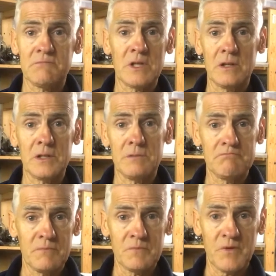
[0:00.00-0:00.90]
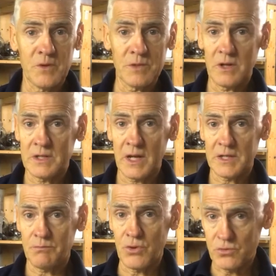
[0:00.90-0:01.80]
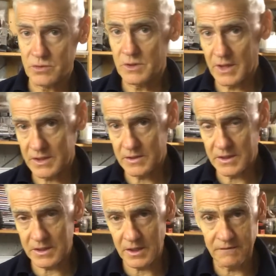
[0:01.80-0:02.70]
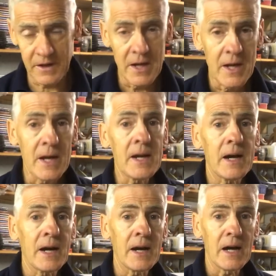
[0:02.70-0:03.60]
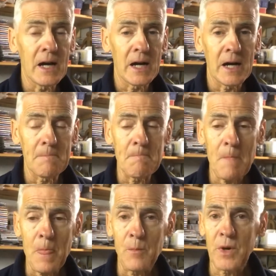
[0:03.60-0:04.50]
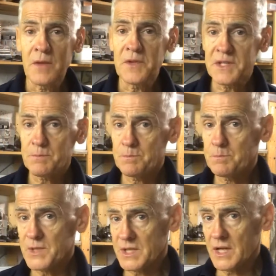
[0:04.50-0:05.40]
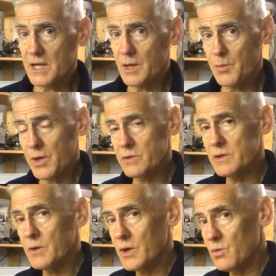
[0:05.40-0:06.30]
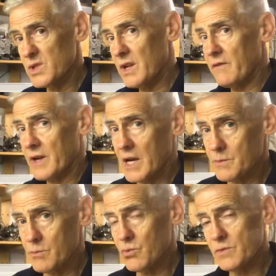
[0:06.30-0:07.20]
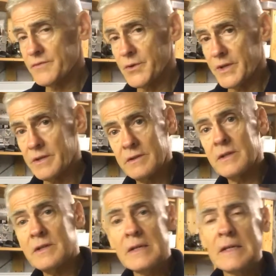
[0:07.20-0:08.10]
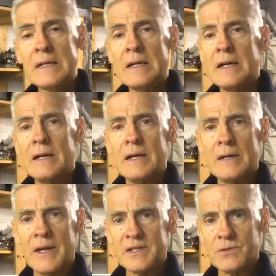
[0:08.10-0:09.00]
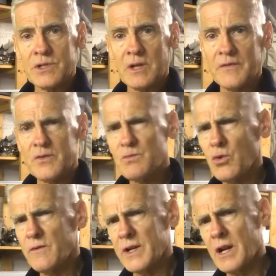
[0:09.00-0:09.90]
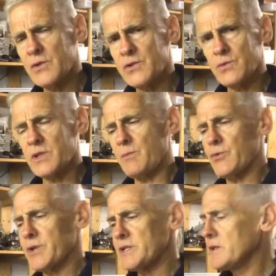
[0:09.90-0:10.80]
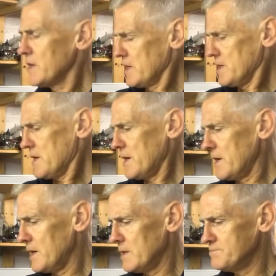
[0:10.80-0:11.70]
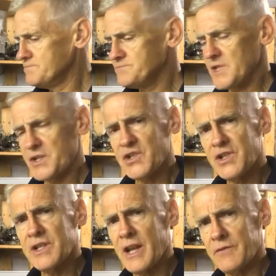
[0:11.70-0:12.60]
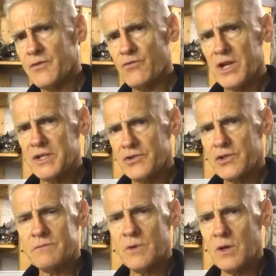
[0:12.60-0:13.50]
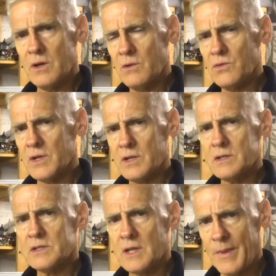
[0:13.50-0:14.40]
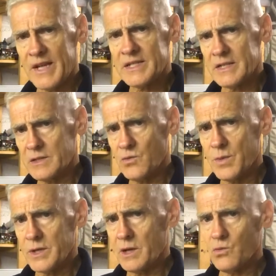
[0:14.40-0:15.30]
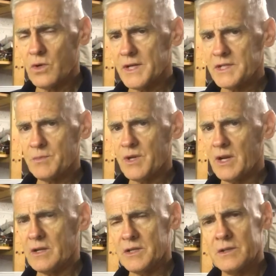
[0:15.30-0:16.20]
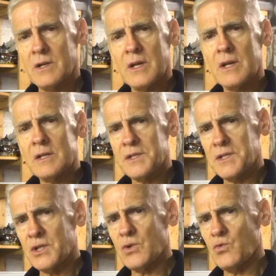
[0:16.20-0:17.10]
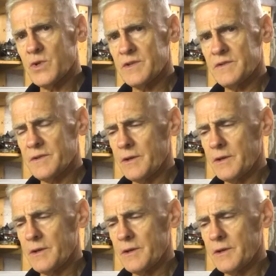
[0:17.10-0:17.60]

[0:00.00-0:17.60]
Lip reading: in films like Das Boot, that sort of stuff. But this particular boat was never capable of doing that sort of stuff. It was more of a coastal submarine. It just didn't have the range or the capacity torpedo-wise to be able to deal with